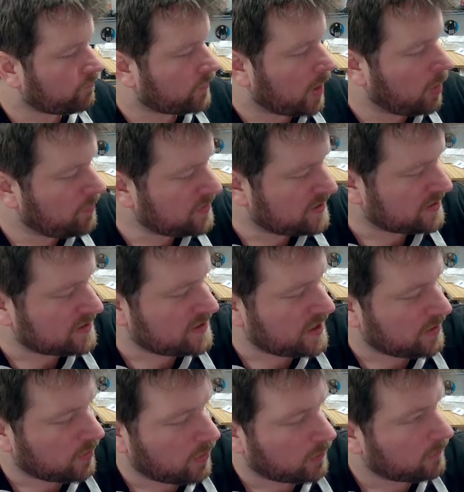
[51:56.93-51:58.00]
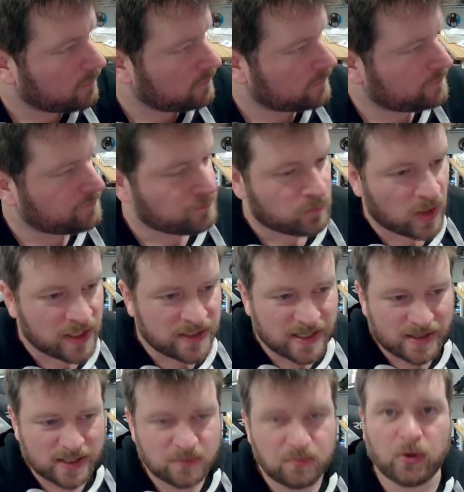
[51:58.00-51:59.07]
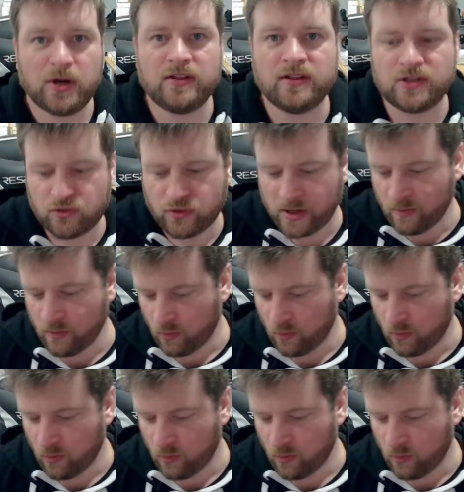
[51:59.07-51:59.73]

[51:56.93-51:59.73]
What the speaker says: I hope this doesn't take long. It's at this point in the stream